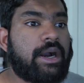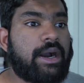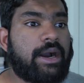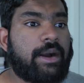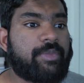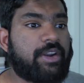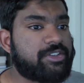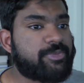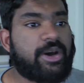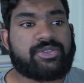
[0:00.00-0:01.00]
Their
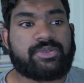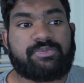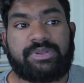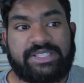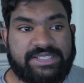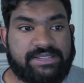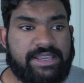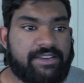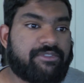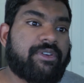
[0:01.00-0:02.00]
response was, please
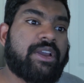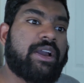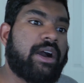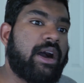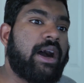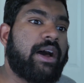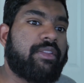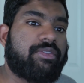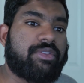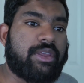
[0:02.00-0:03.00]
leave.
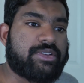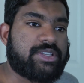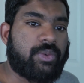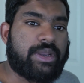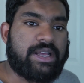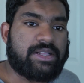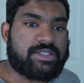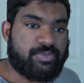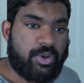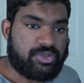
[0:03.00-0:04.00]
Someone
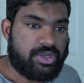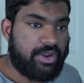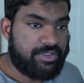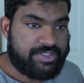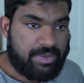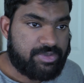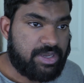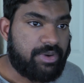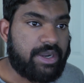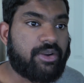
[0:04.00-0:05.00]
else posted on the same
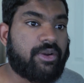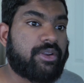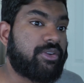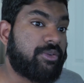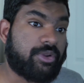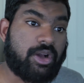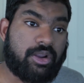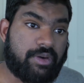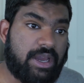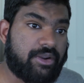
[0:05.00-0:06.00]
subreddit going new to
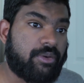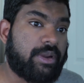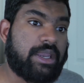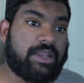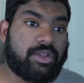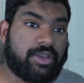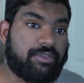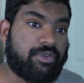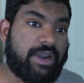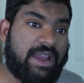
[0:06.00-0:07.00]
Colorado and looking
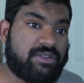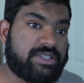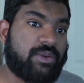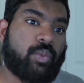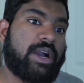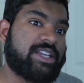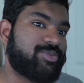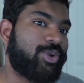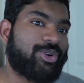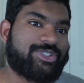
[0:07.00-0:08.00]
for housing. Why is
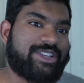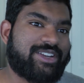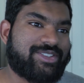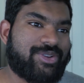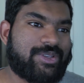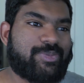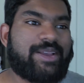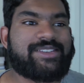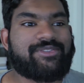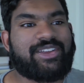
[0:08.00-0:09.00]
Boulder so
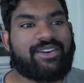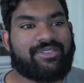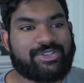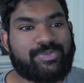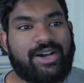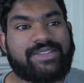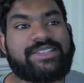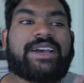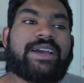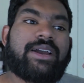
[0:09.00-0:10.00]
expensive? Their response,
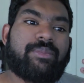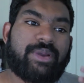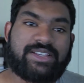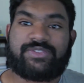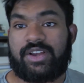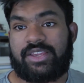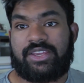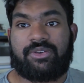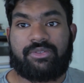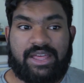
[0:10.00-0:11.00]
because fuck
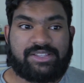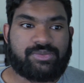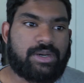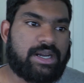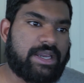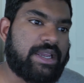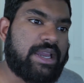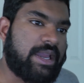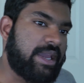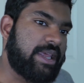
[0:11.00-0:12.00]
you, that's why.
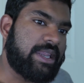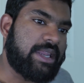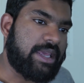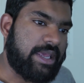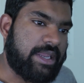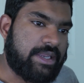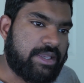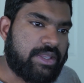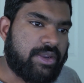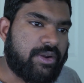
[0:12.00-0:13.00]
And
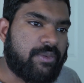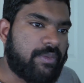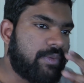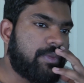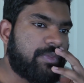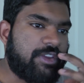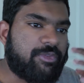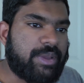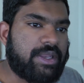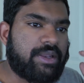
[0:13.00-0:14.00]

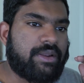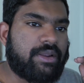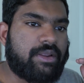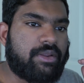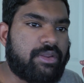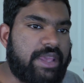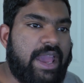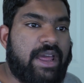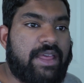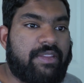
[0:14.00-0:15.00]
they've been,
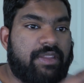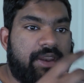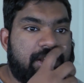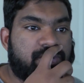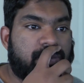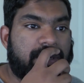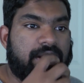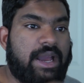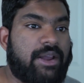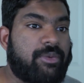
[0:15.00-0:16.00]
and the next
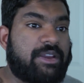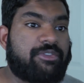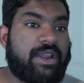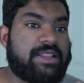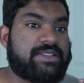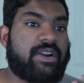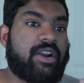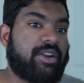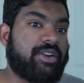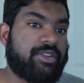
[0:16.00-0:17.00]
one, how to make friends that
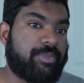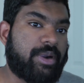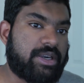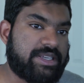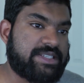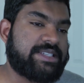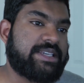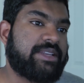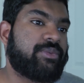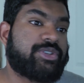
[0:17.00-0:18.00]
aren't into the party
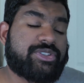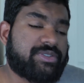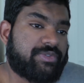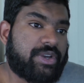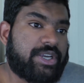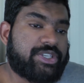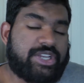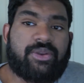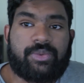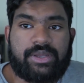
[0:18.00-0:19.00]
scene, which is a very
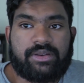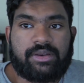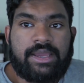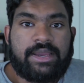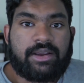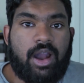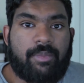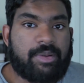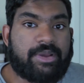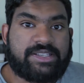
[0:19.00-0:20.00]
genuine
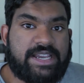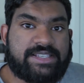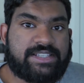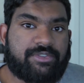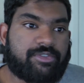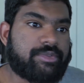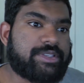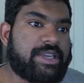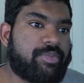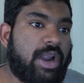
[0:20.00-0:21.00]
comment because I suffer from the
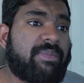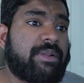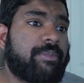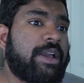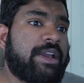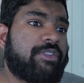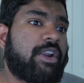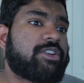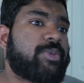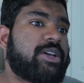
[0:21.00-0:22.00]
same problem.
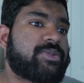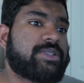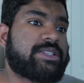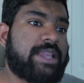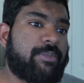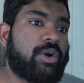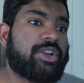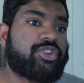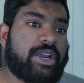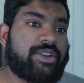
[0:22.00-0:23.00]
Their response was, step
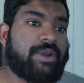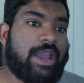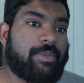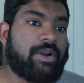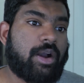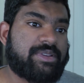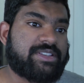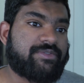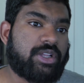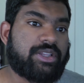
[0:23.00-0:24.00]
1, try new hobbies
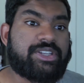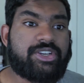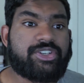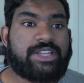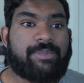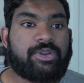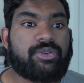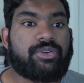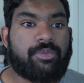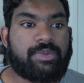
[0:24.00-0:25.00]
and volunteer. Step 2,
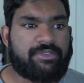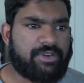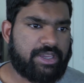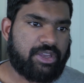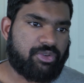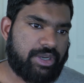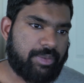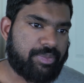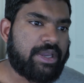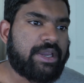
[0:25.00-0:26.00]
don't be a fucking creep.